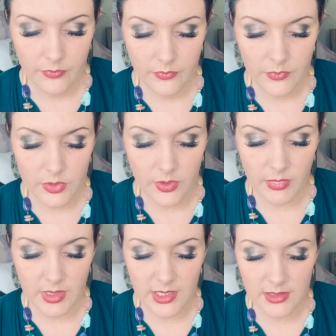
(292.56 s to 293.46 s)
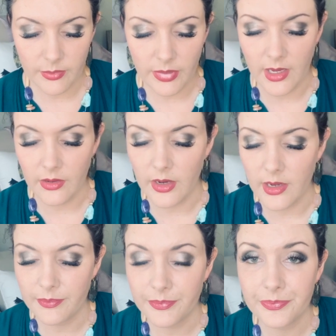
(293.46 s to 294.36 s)
So I'm going to take the
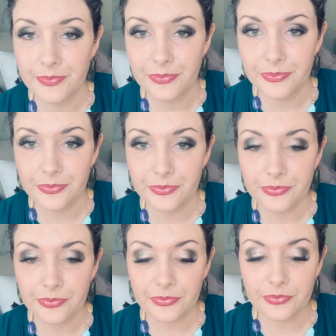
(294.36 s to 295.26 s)
Pyrite and